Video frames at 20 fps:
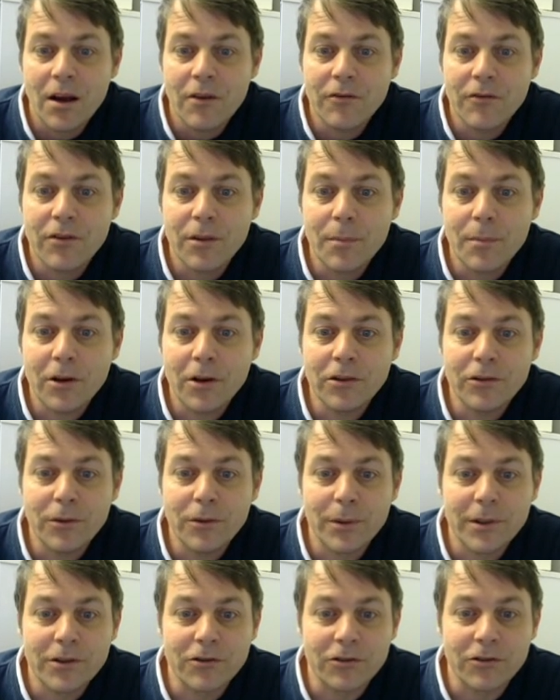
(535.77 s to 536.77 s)
For the micro
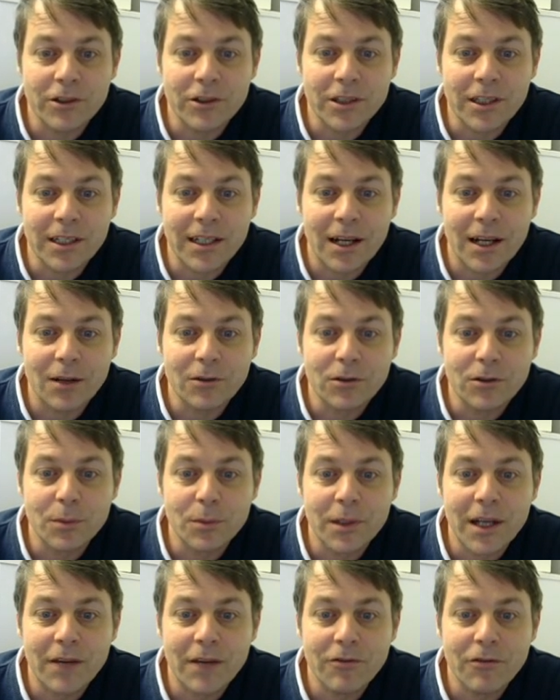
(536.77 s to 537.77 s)
instruction counter
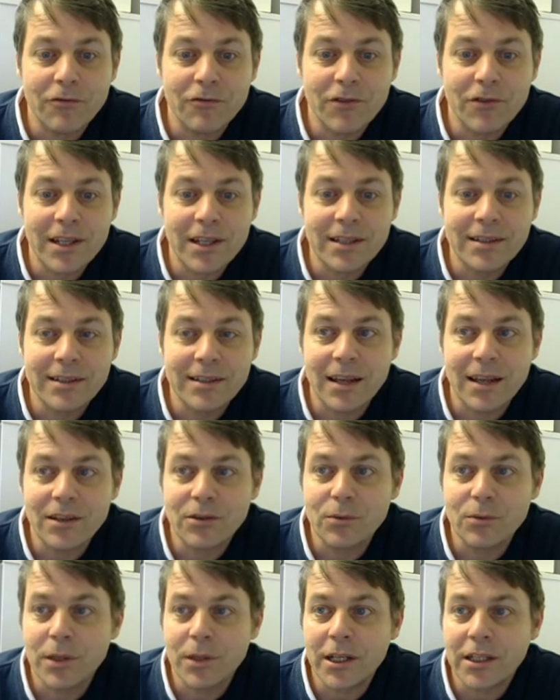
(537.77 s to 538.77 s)
we have a reset
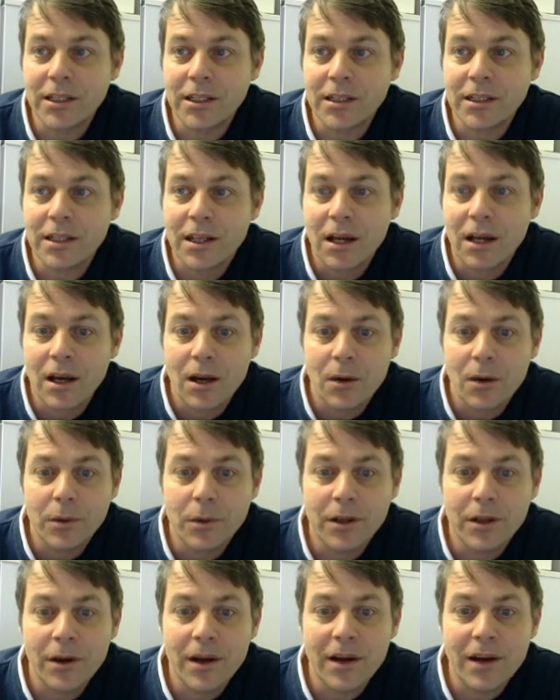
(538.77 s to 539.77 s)
switch. We
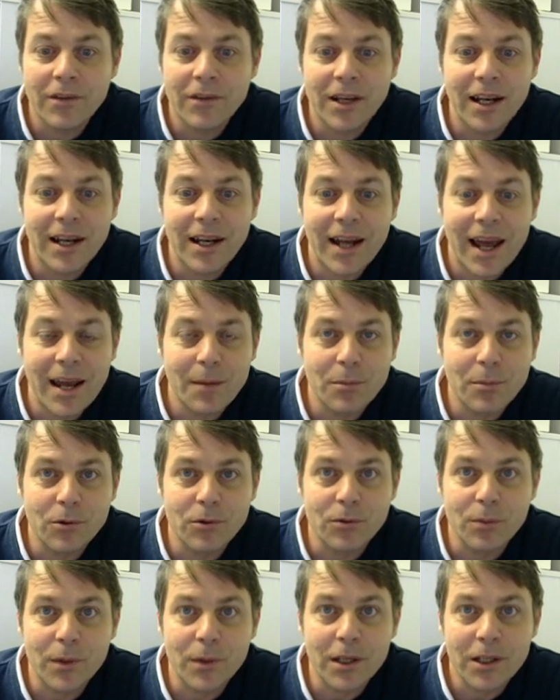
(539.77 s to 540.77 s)
don't have an enable
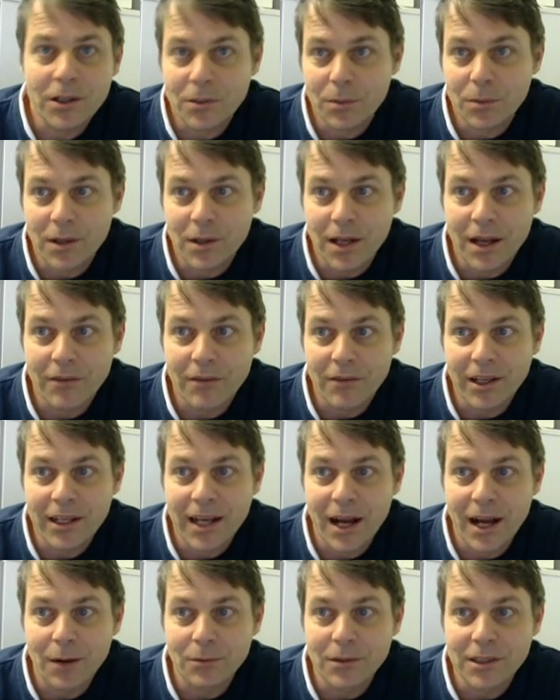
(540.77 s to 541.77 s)
switch, we'll have it
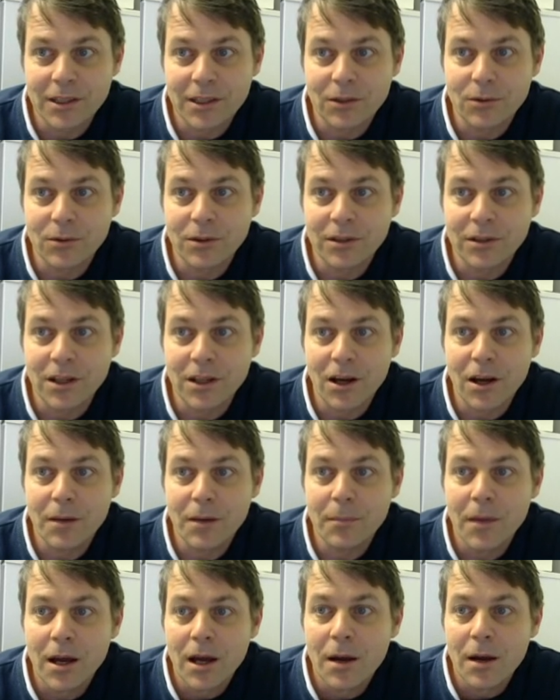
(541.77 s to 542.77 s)
counting all the
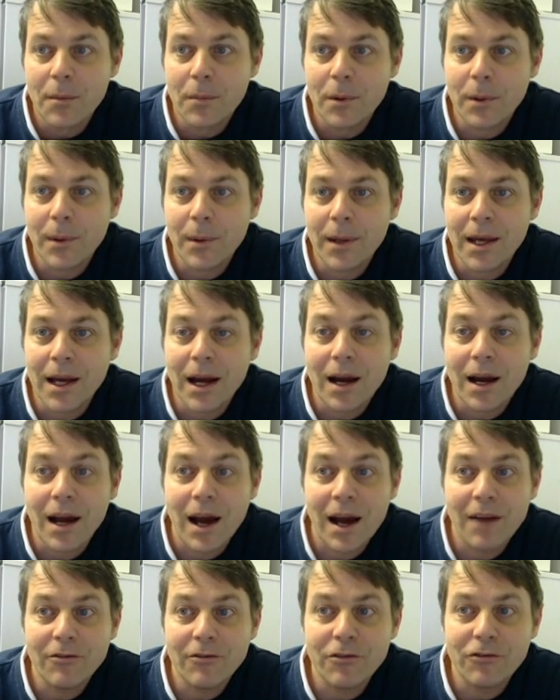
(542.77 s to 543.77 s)
time. But we
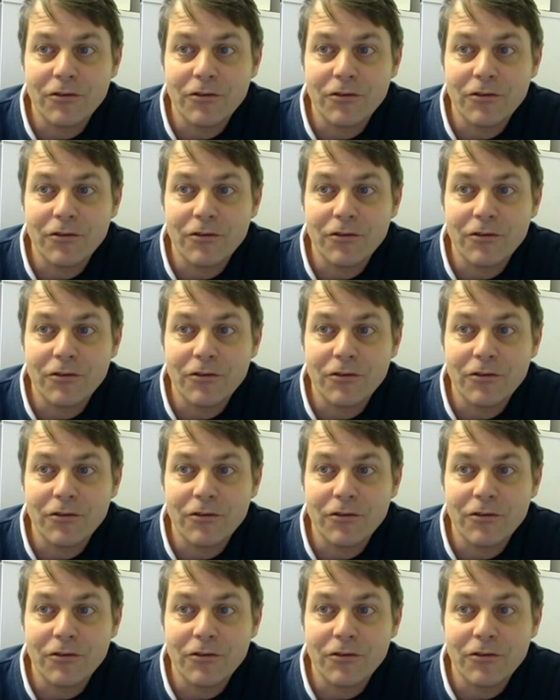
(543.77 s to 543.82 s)
have a